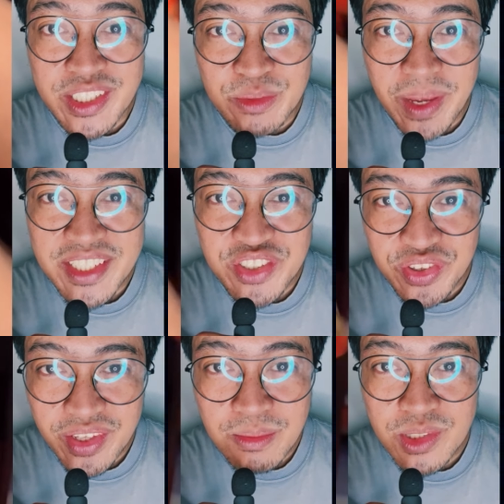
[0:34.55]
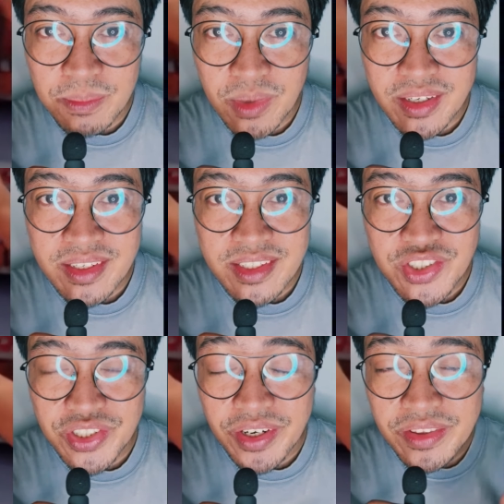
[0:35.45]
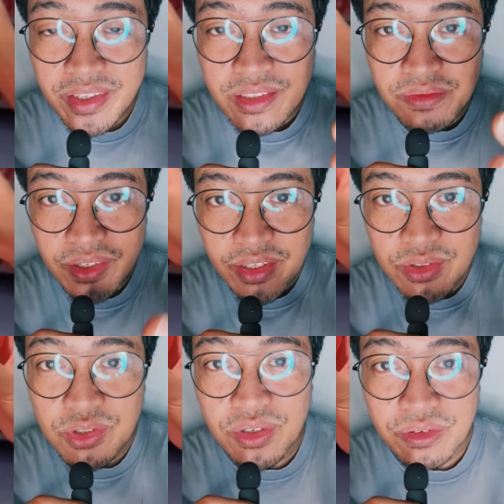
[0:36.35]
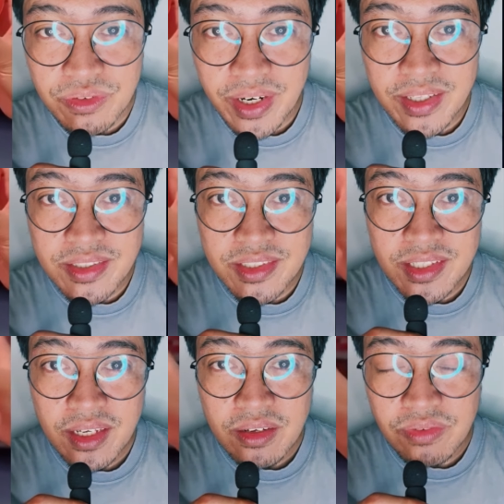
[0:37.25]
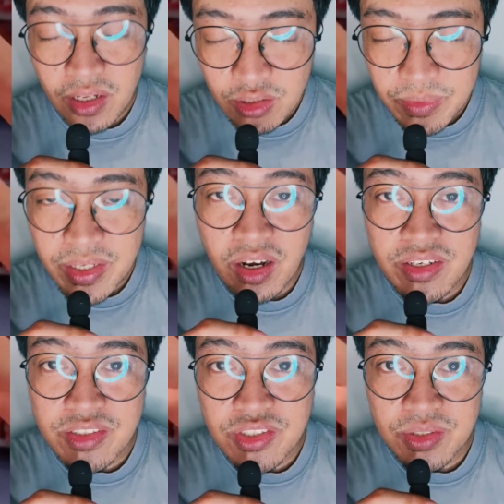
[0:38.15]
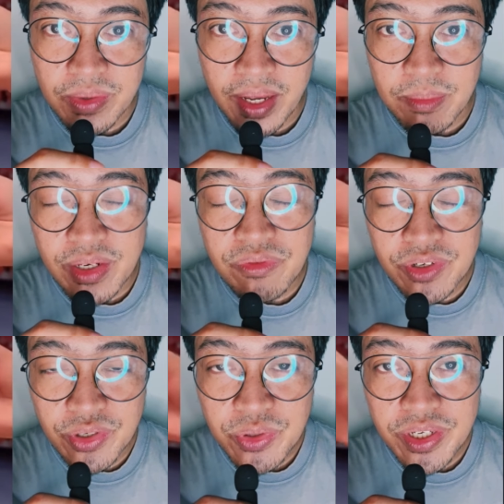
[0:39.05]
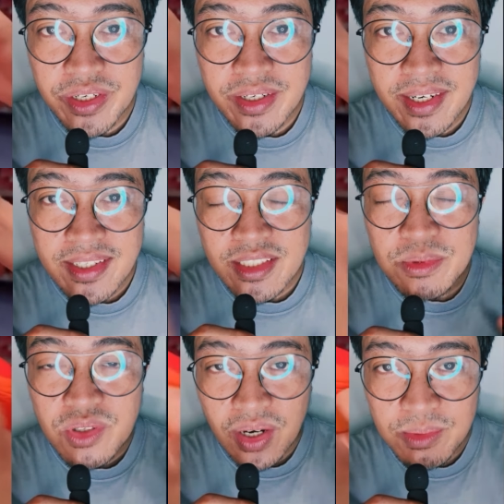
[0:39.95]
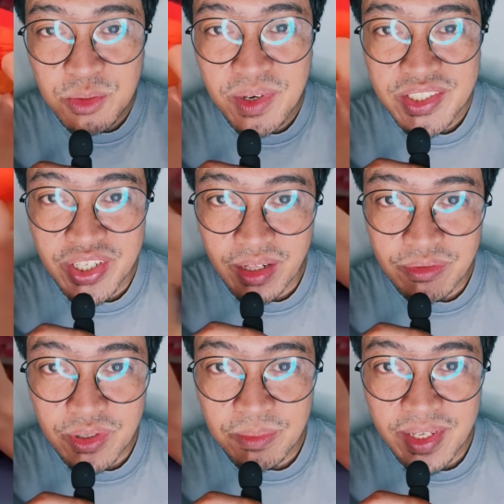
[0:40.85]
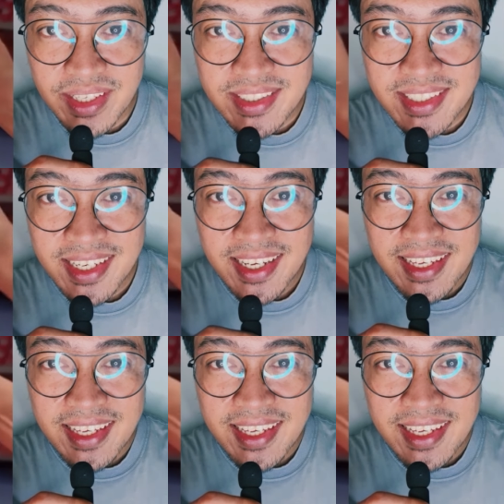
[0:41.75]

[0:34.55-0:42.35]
Smash the thumbs up button, share this video to your friends, follow me on Instagram, and if you're new here, subscribe to my channel for updates.